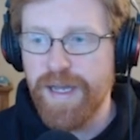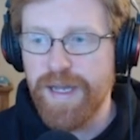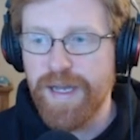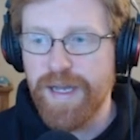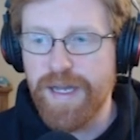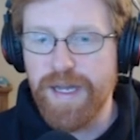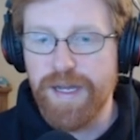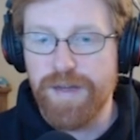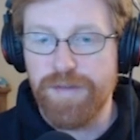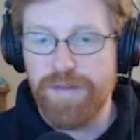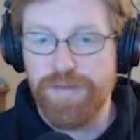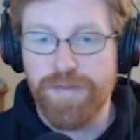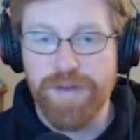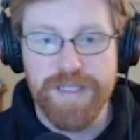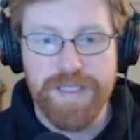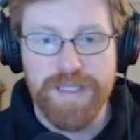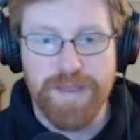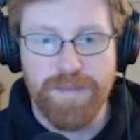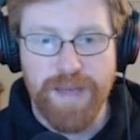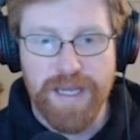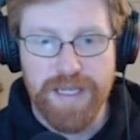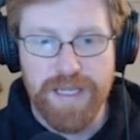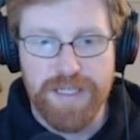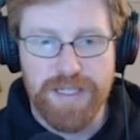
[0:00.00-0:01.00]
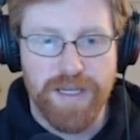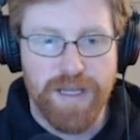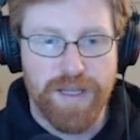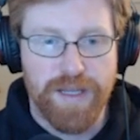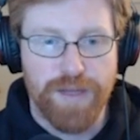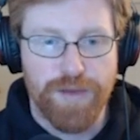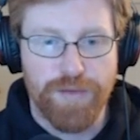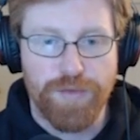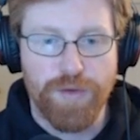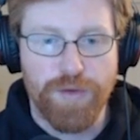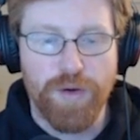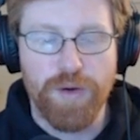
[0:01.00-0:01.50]
uh, fuzzy matching on
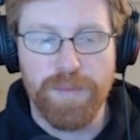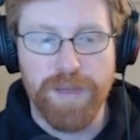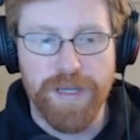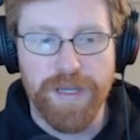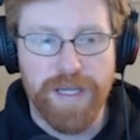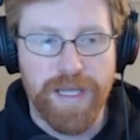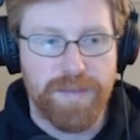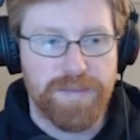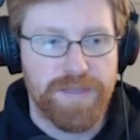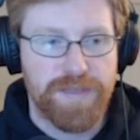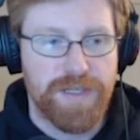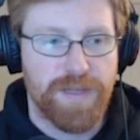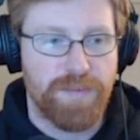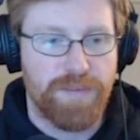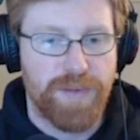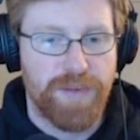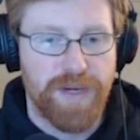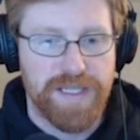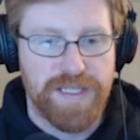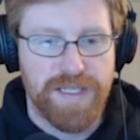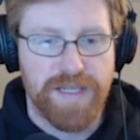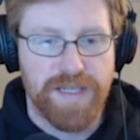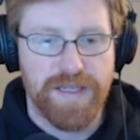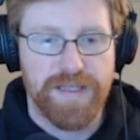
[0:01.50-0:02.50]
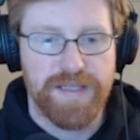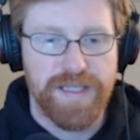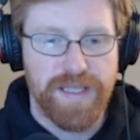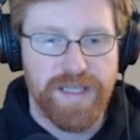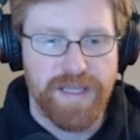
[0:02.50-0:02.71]
the formal names of the presidents.